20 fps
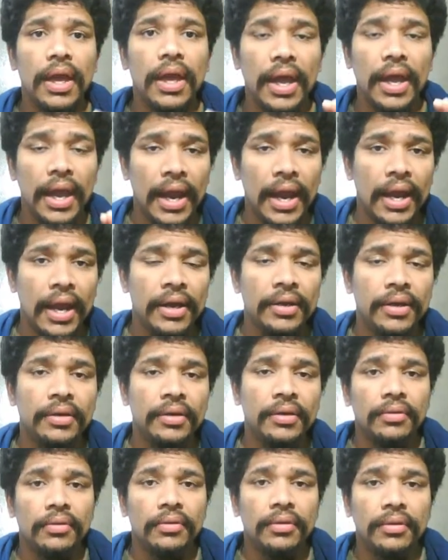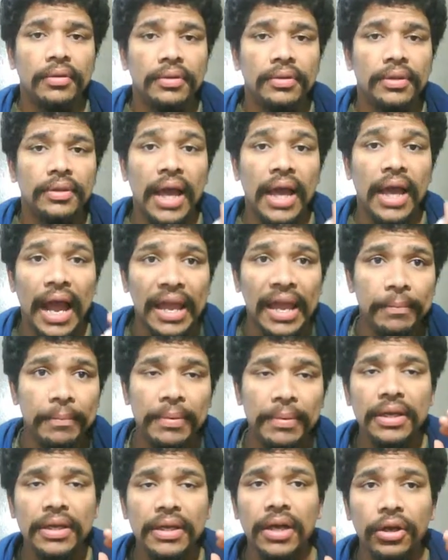and the eye
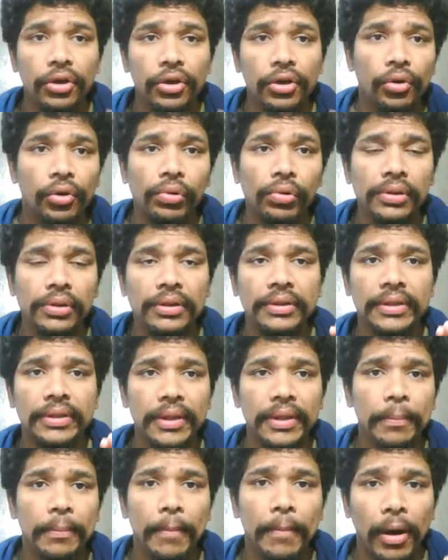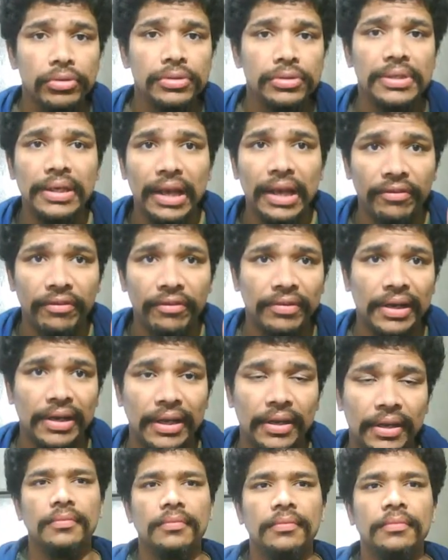blink control the mouse left
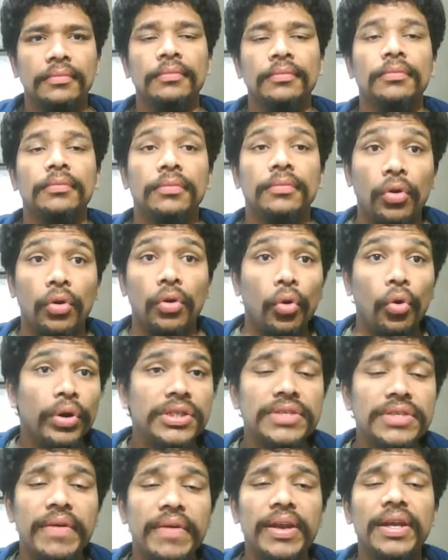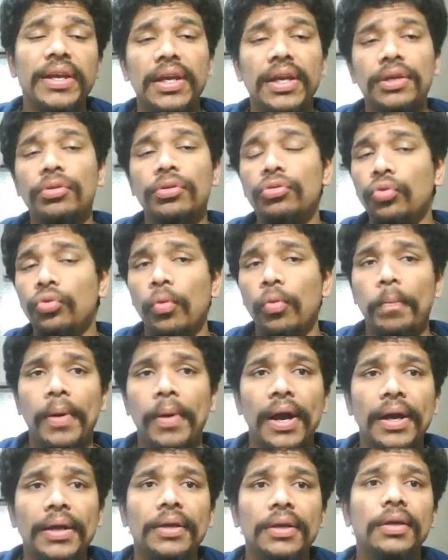click. The code is divided into two
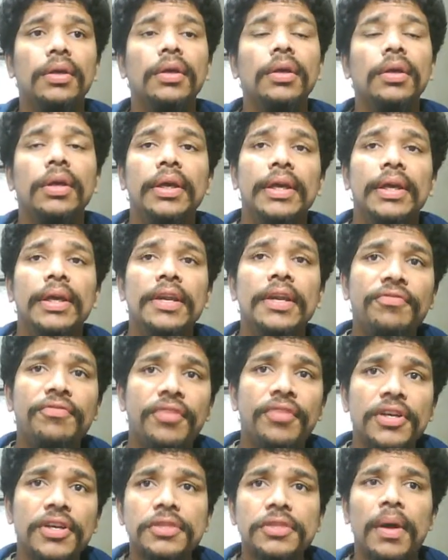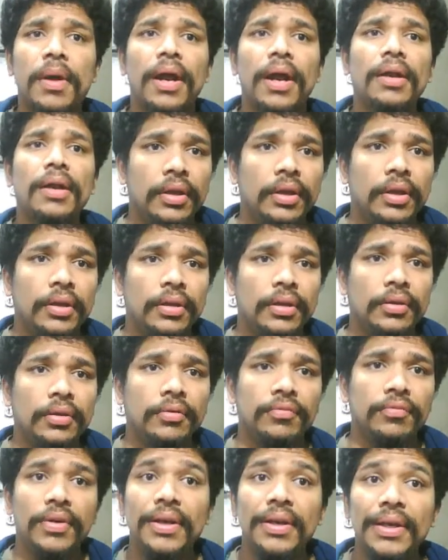parts. In first part
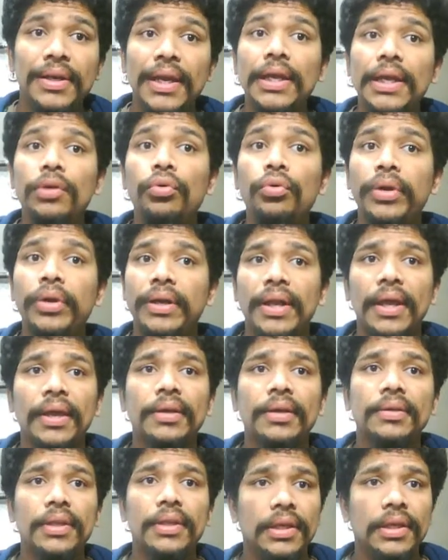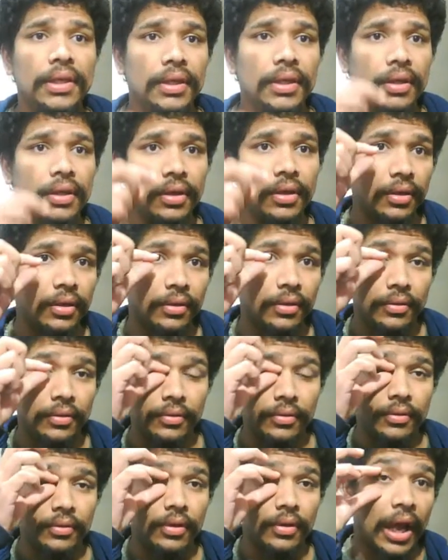we need to detect the
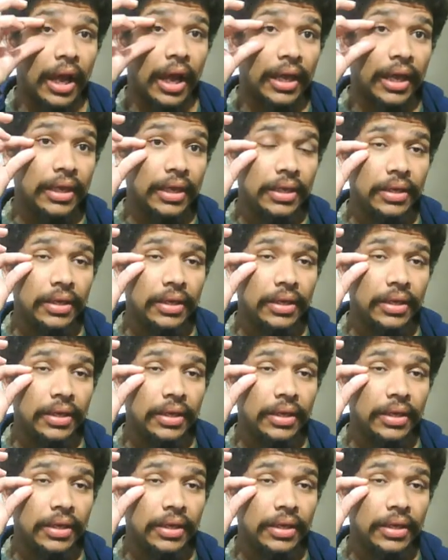eye